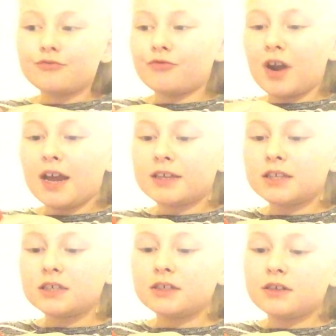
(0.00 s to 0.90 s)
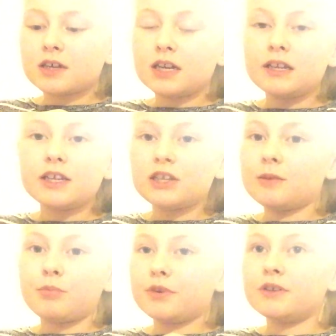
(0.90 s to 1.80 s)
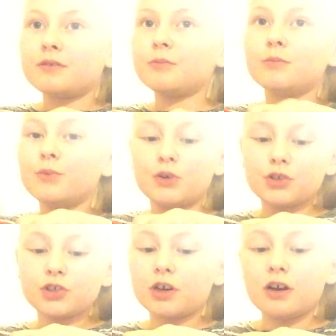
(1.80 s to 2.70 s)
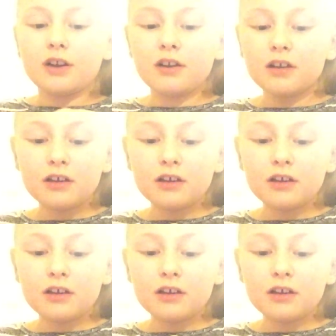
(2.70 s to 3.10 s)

red. You can literally put as much on,